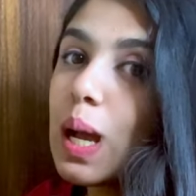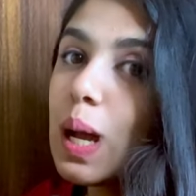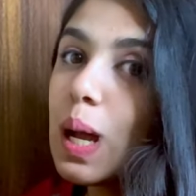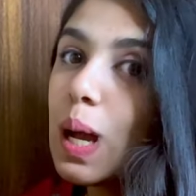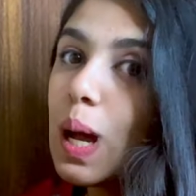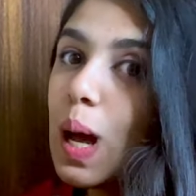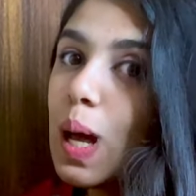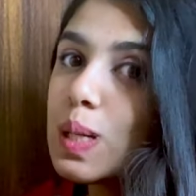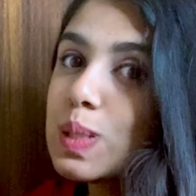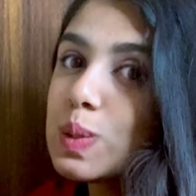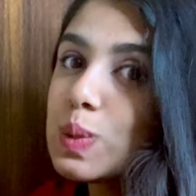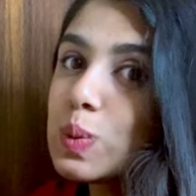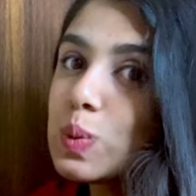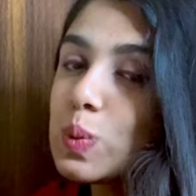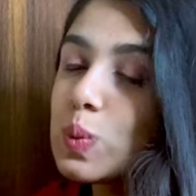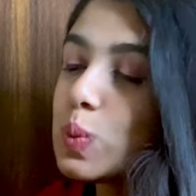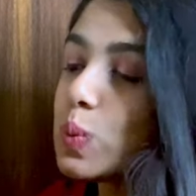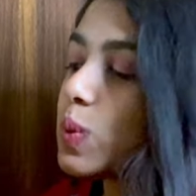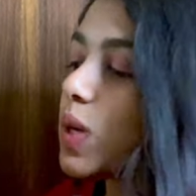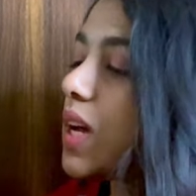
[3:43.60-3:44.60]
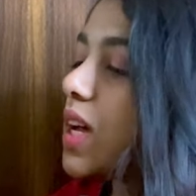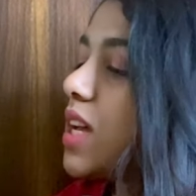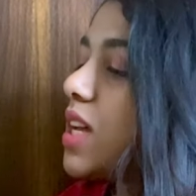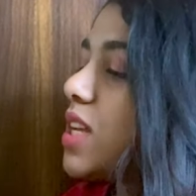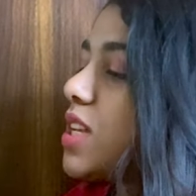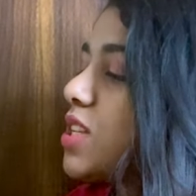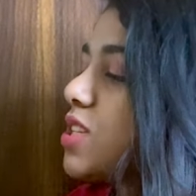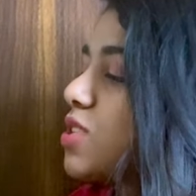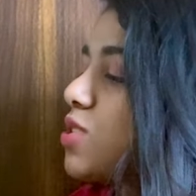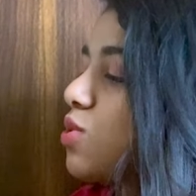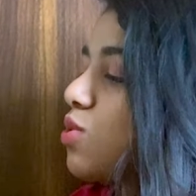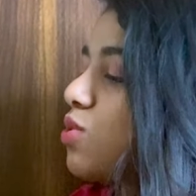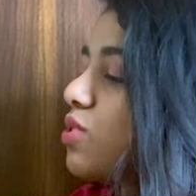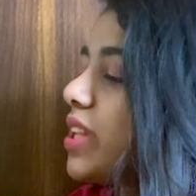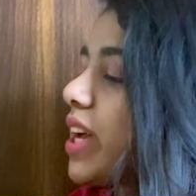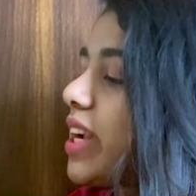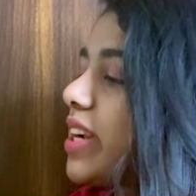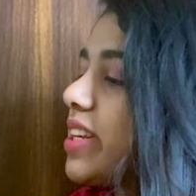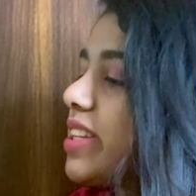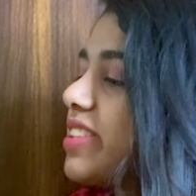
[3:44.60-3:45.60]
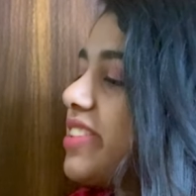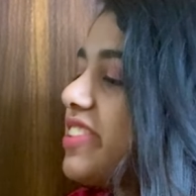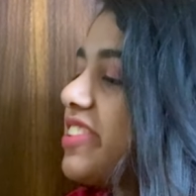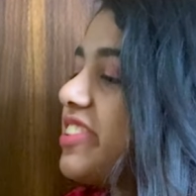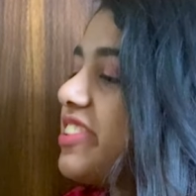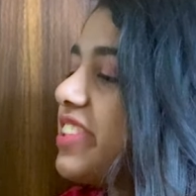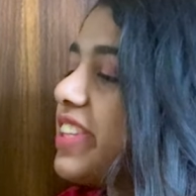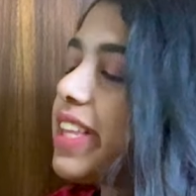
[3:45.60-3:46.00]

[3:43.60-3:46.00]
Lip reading: Casio. So that is